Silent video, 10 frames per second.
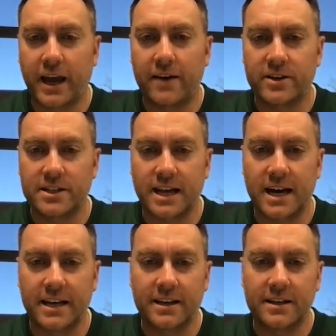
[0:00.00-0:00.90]
you having us
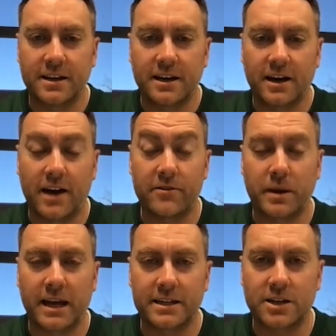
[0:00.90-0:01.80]
on uh, or uh, having me
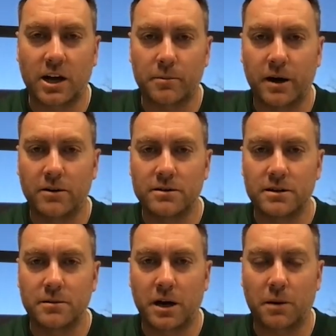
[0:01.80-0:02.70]
on to talk about
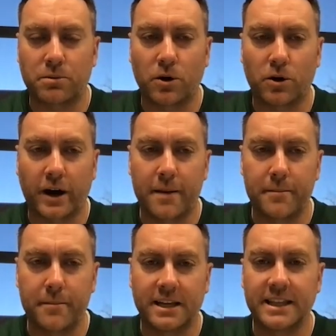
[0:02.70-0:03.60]
about our program
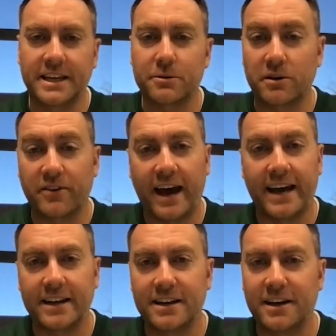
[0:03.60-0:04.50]
and, and the year we've
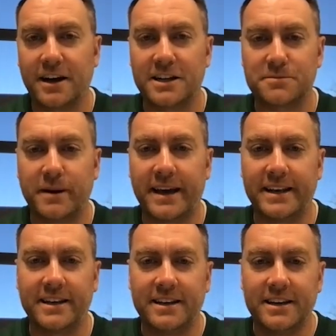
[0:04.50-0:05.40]
had. Uh, it's
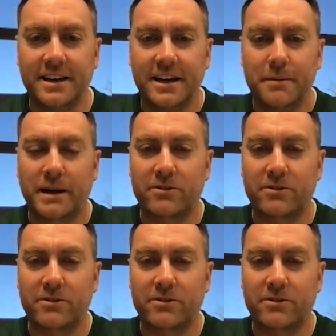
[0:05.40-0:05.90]
been been a